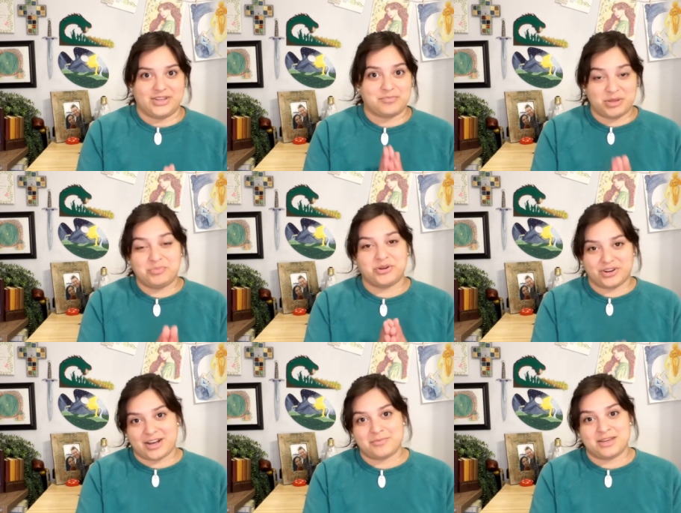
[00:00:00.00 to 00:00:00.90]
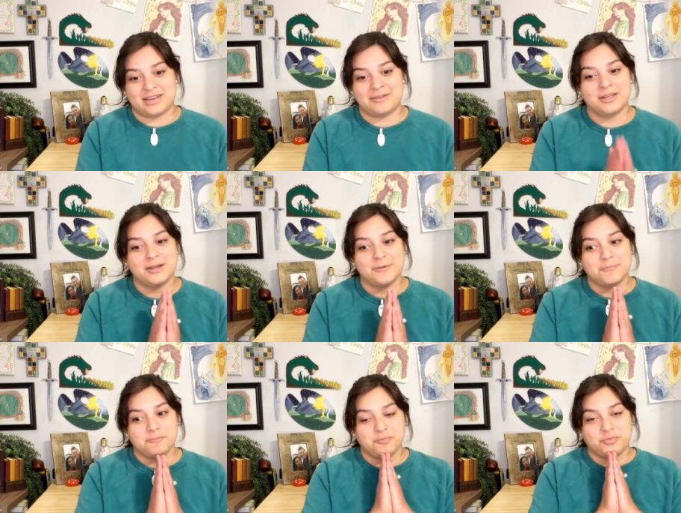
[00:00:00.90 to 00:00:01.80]
Like people are coming,
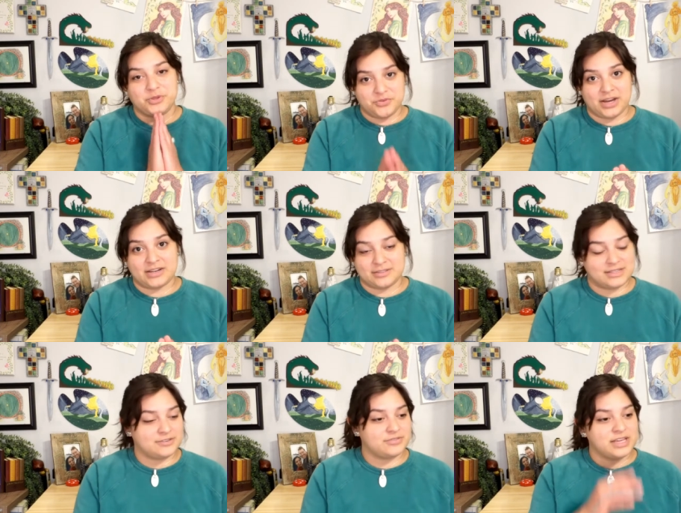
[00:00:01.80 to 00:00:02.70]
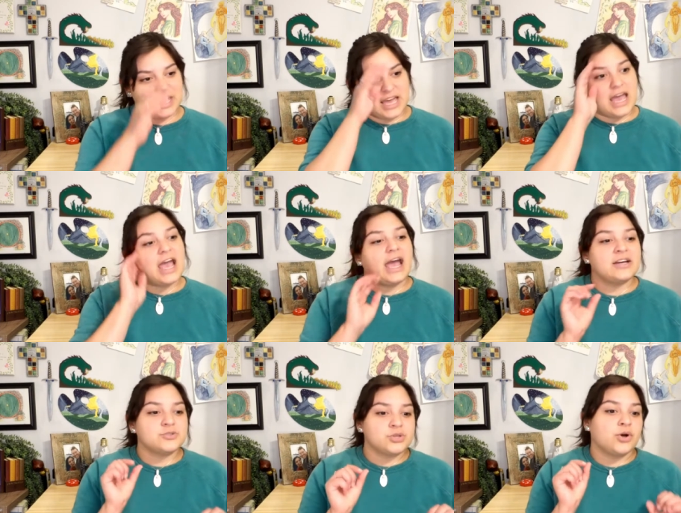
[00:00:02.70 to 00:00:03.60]
you got to leave."
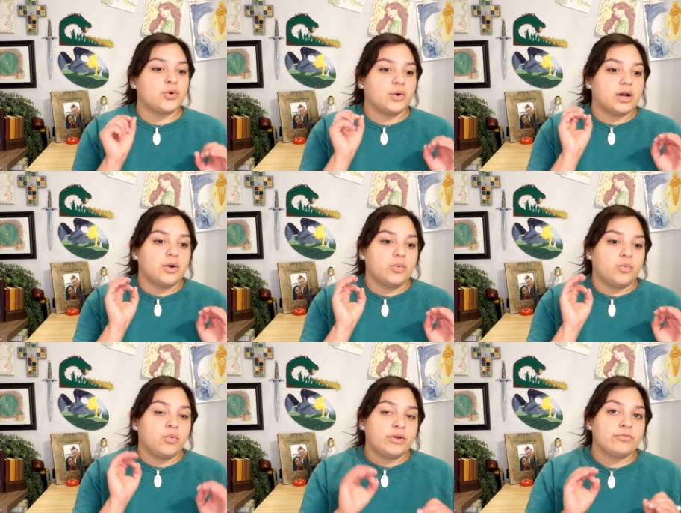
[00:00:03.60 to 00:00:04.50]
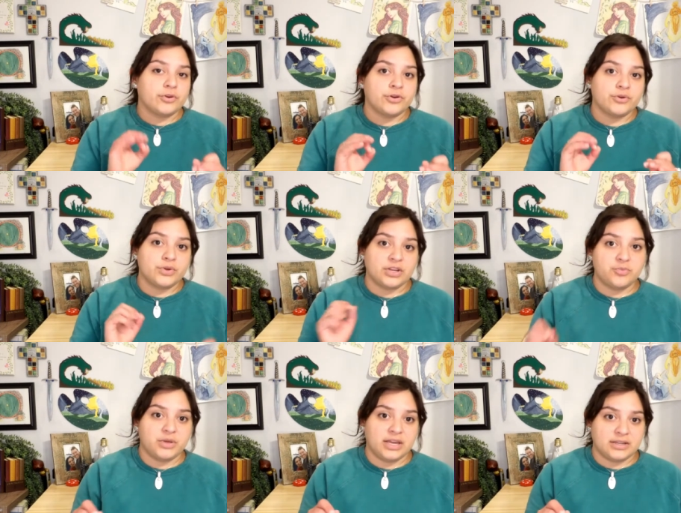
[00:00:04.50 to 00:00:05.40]
And so when Frodo
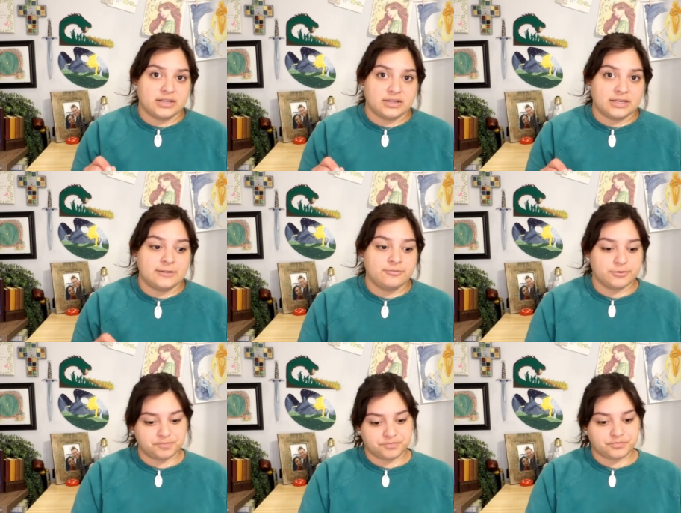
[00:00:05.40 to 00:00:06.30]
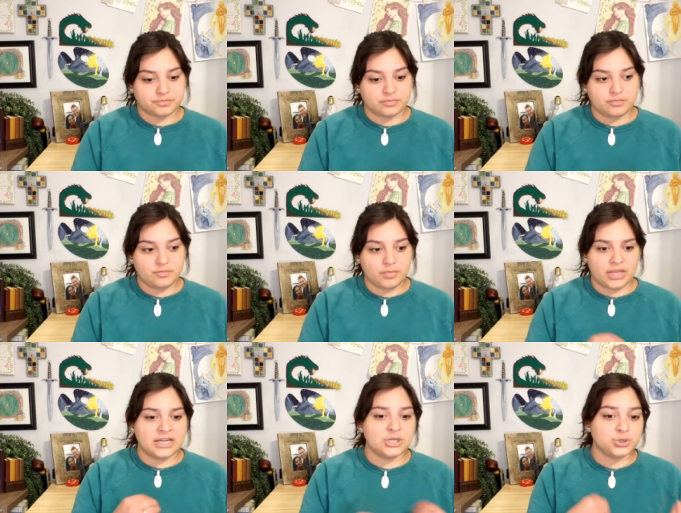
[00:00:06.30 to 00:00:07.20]
does begin to leave,
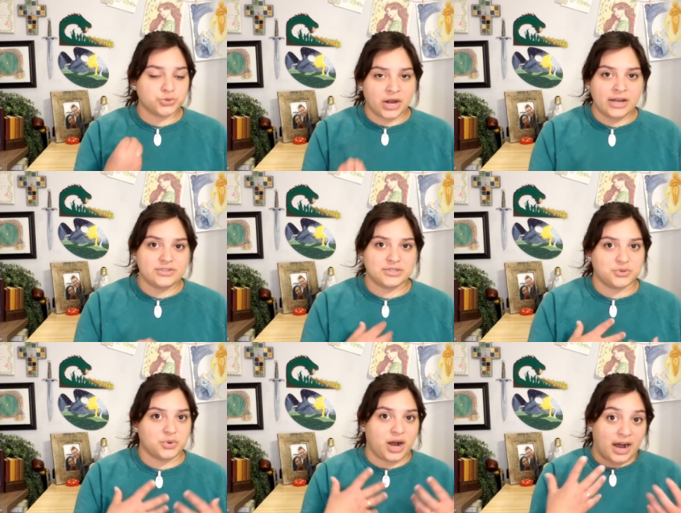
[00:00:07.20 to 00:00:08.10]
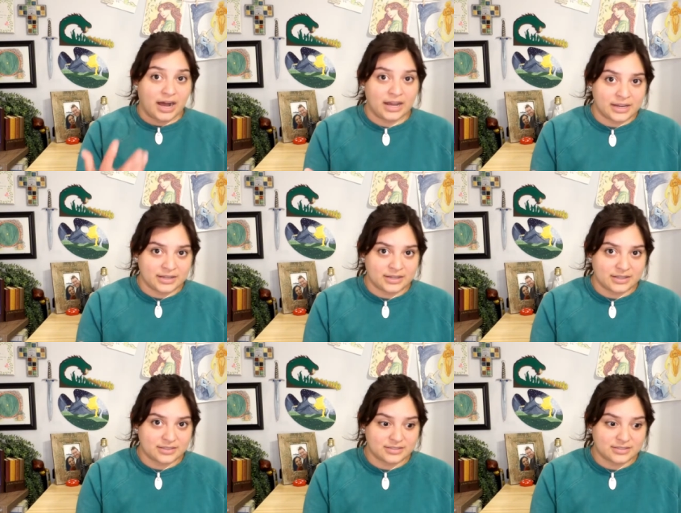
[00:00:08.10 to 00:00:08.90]
he tries to hide,